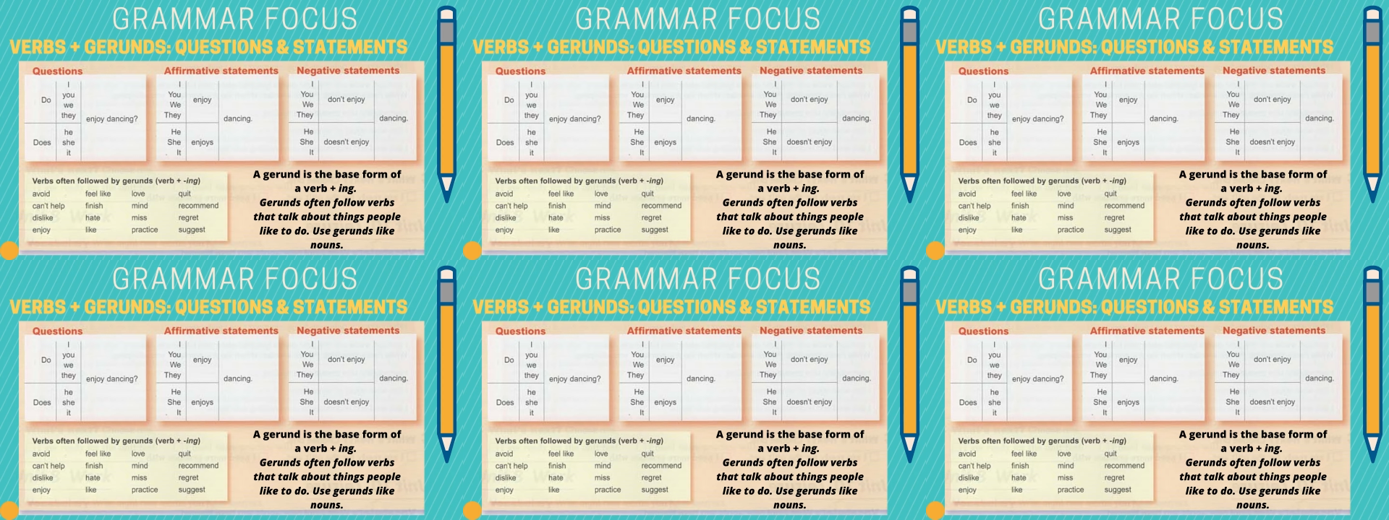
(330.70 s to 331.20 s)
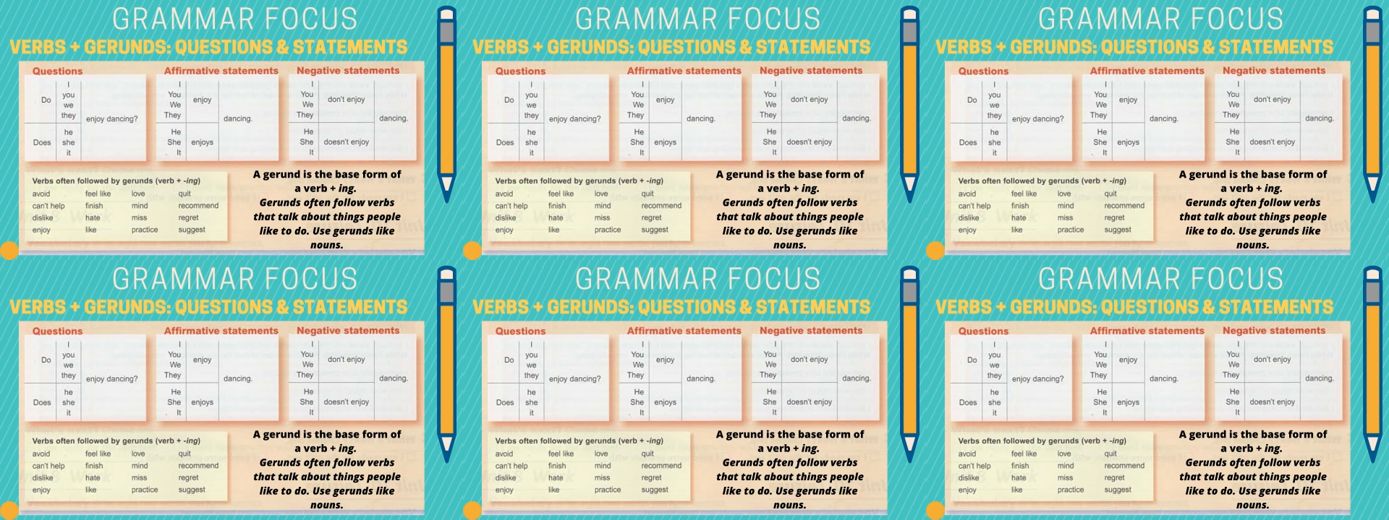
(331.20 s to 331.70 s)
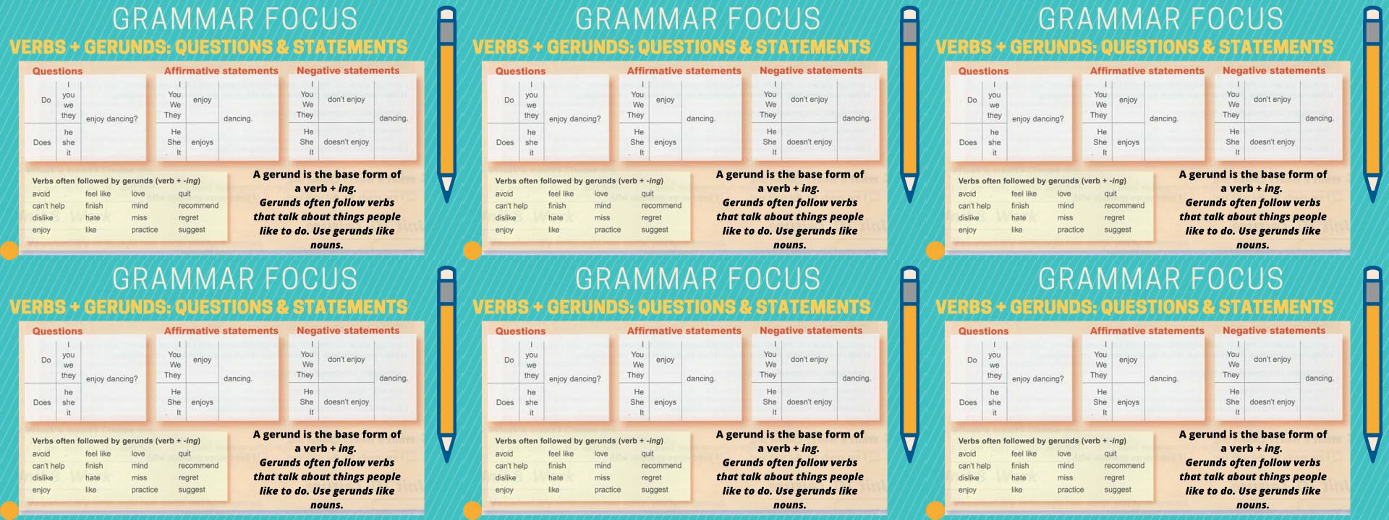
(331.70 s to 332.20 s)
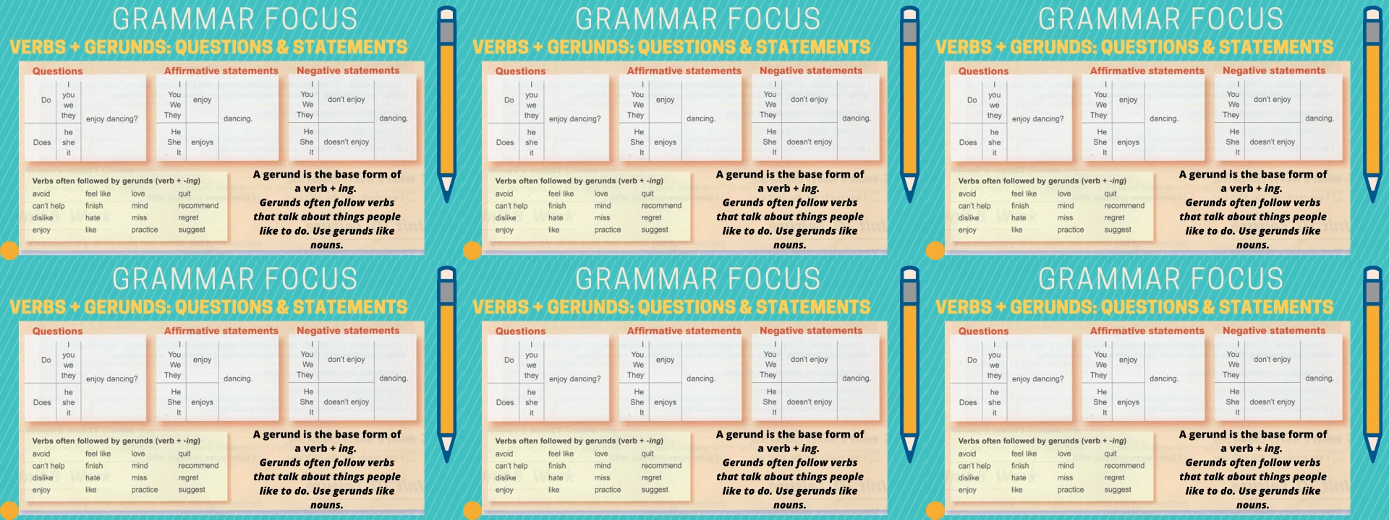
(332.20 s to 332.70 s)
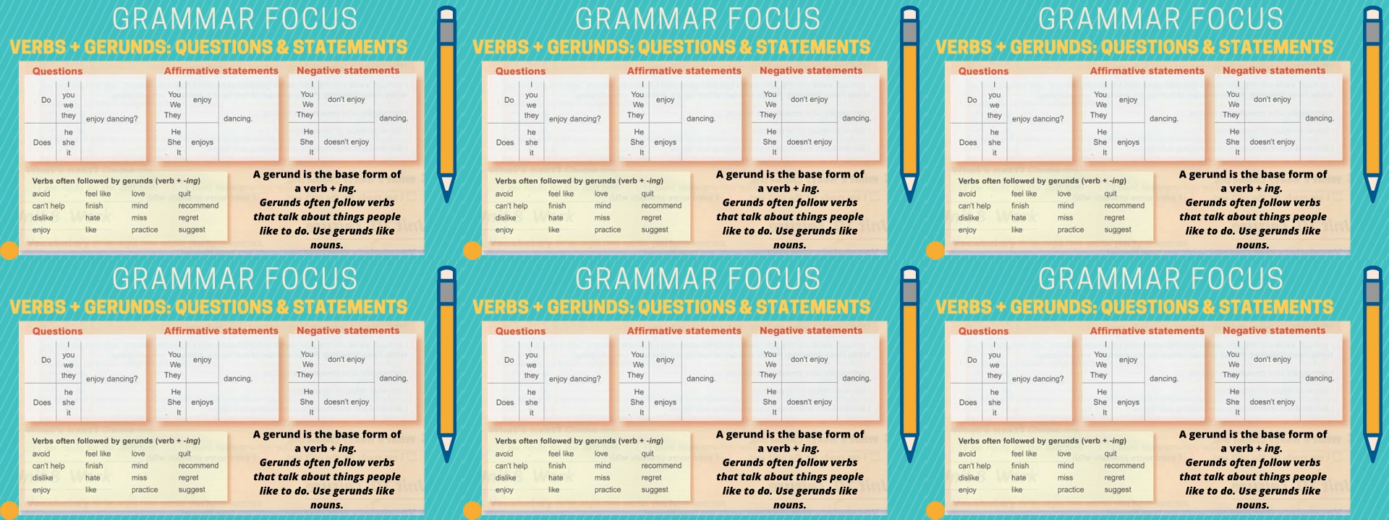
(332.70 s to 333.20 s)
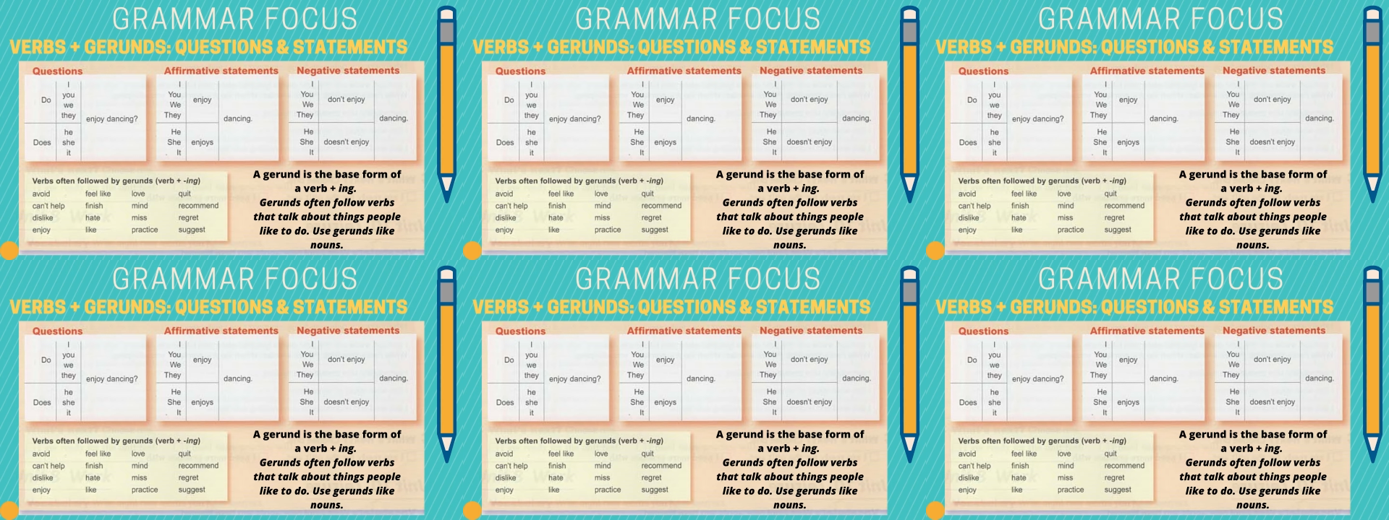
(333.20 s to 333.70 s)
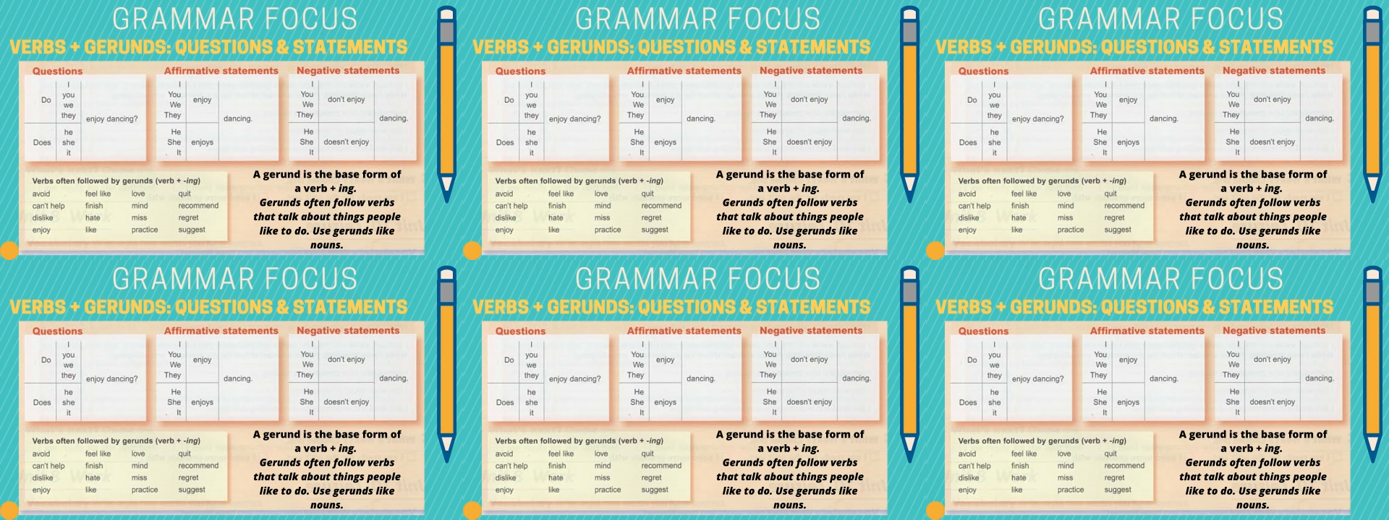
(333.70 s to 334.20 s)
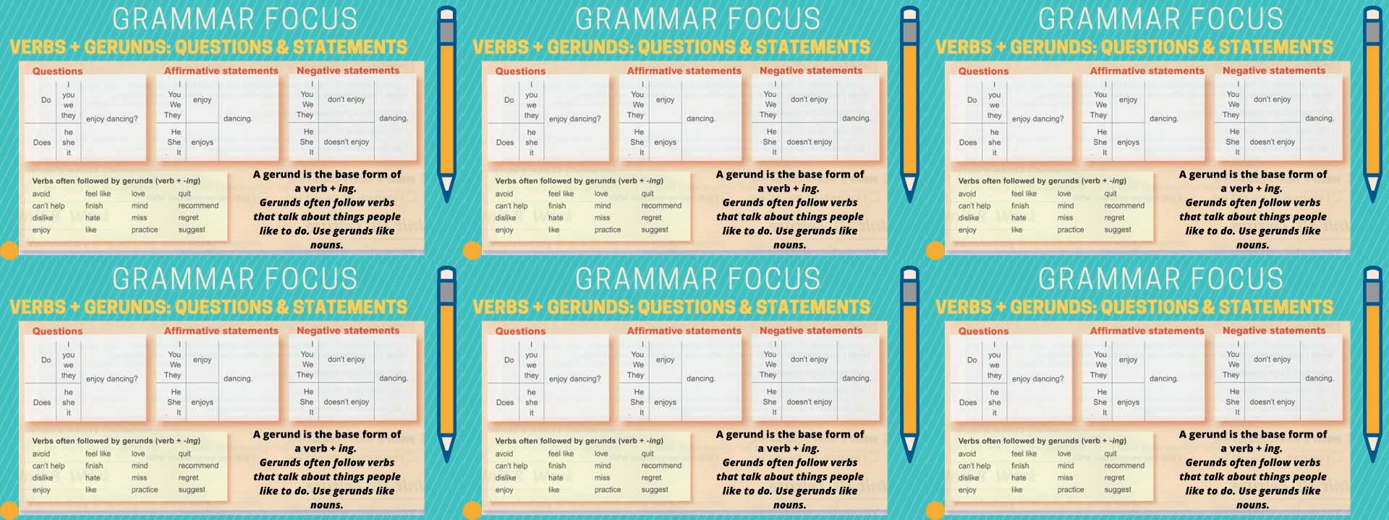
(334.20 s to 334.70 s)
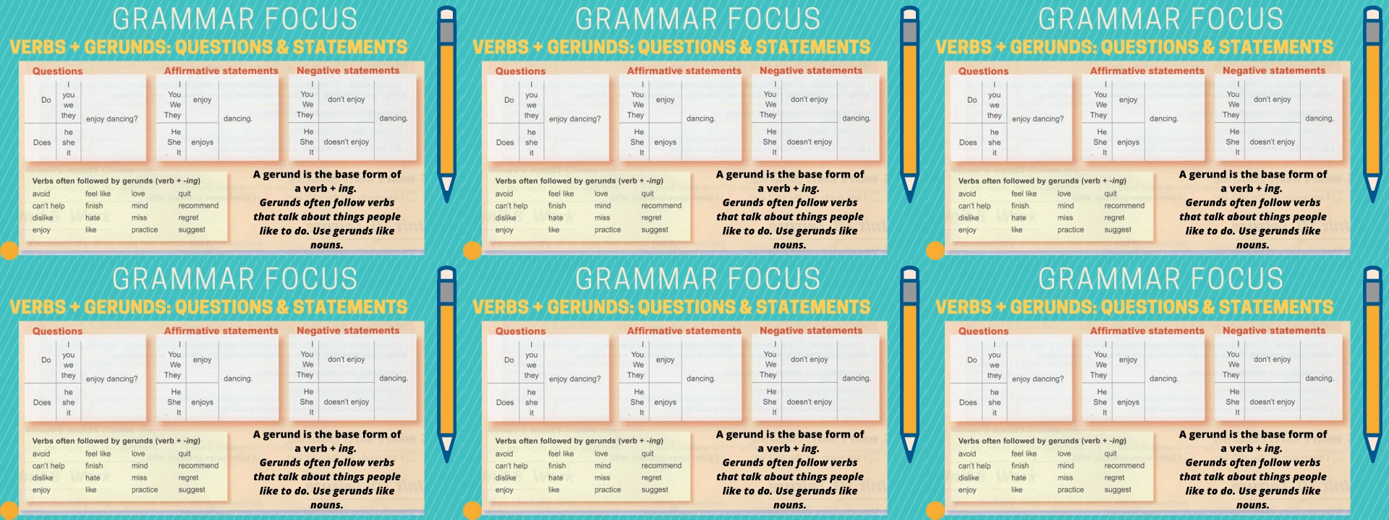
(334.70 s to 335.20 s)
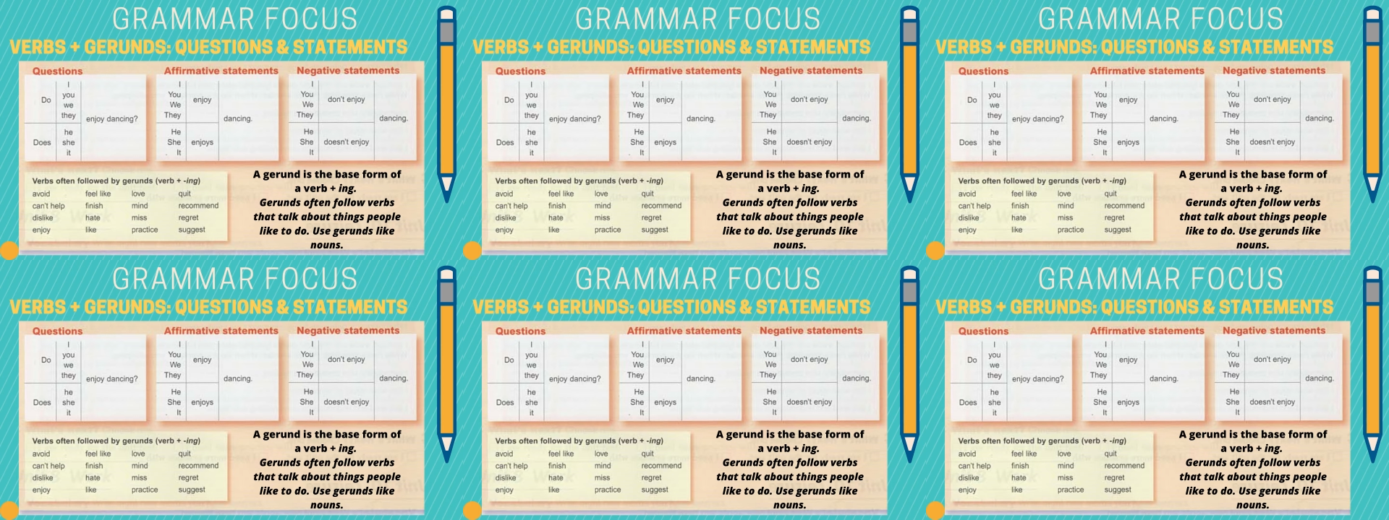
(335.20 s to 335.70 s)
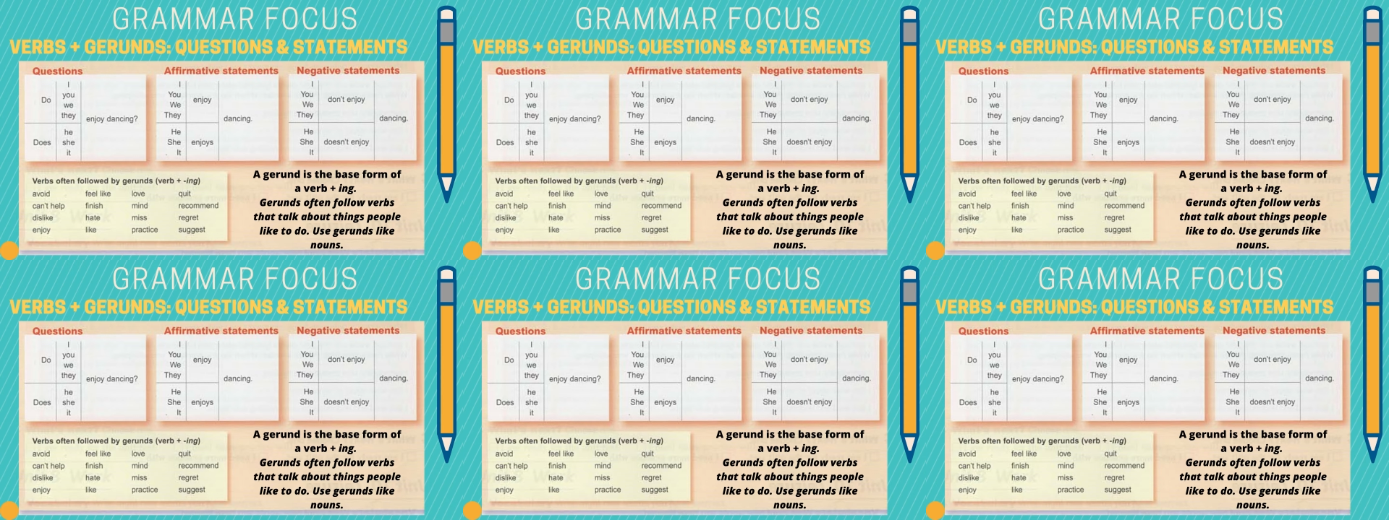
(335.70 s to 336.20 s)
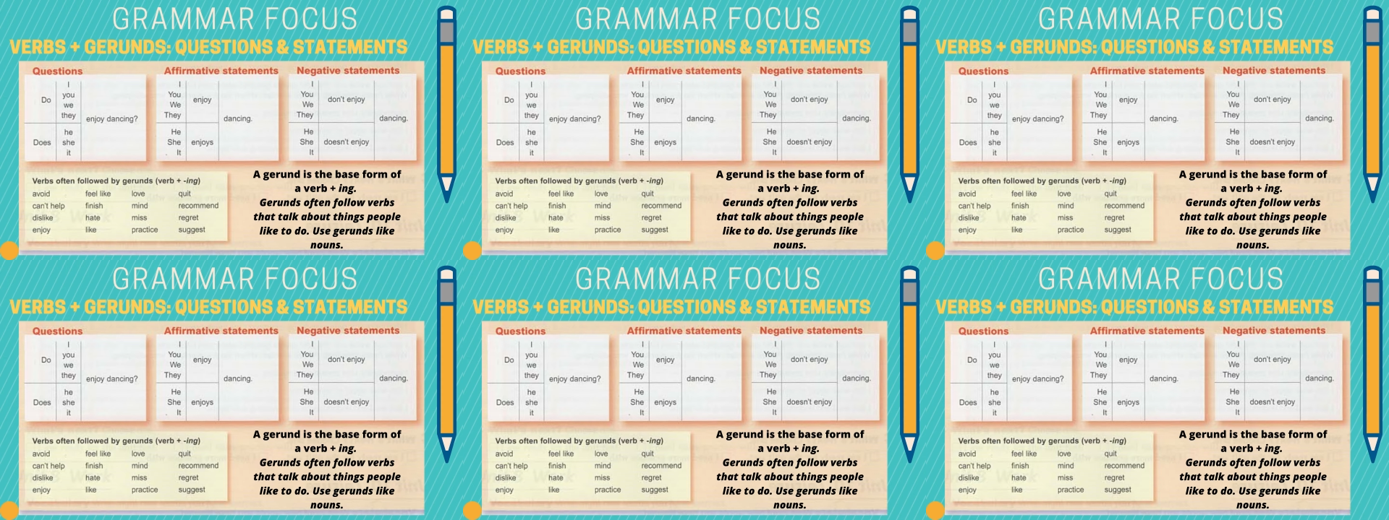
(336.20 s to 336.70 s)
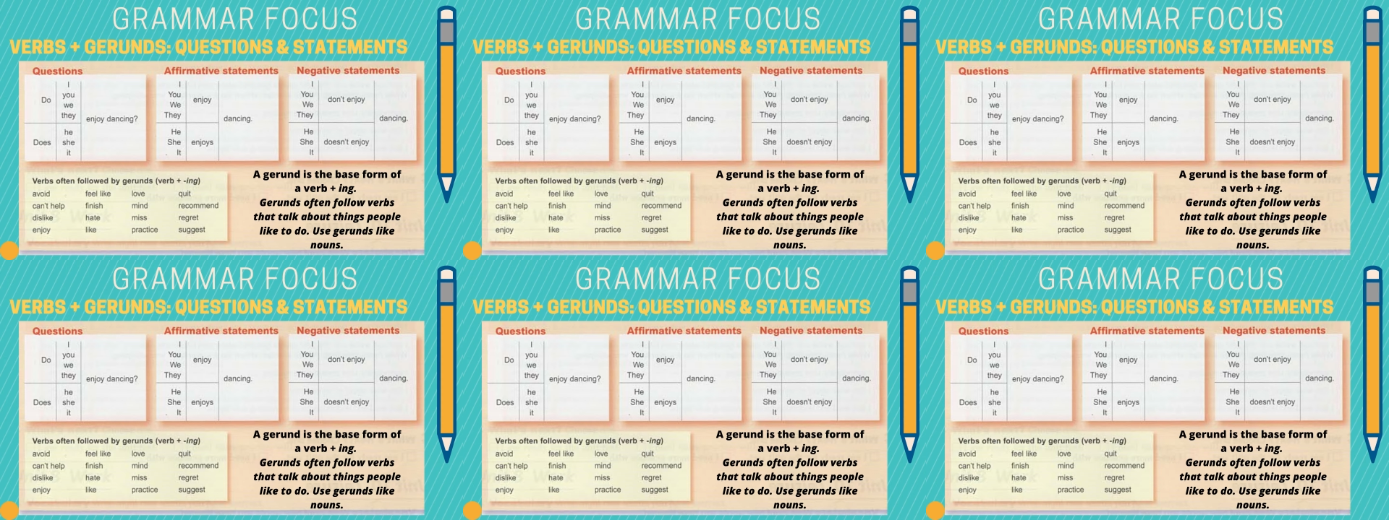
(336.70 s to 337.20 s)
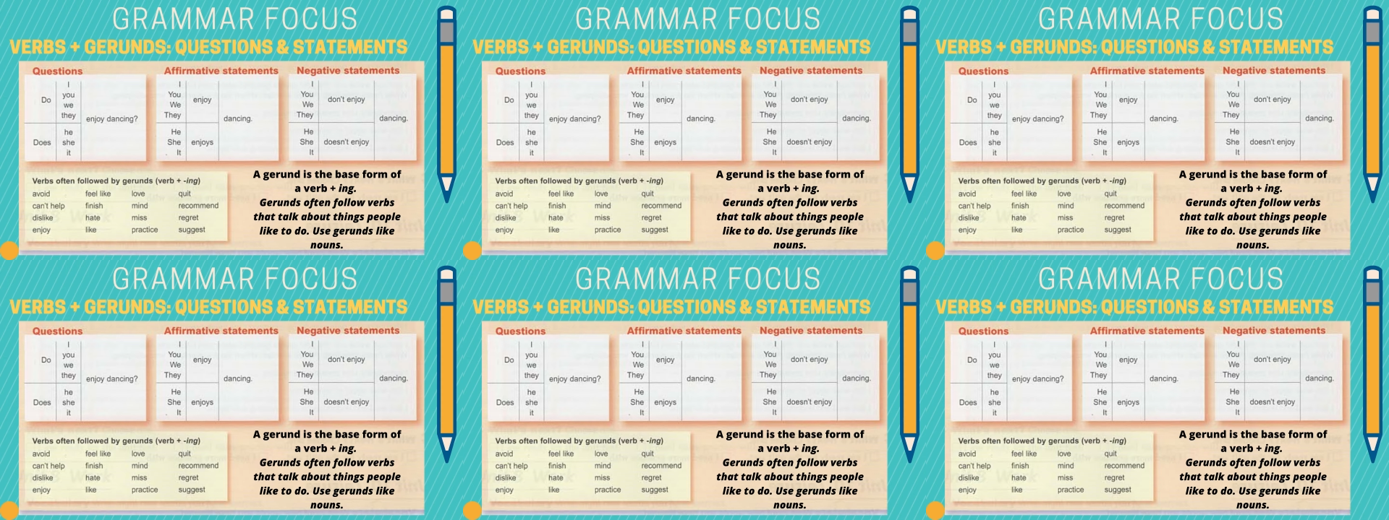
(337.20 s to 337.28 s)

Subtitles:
No face is visible, so there are no lips to read.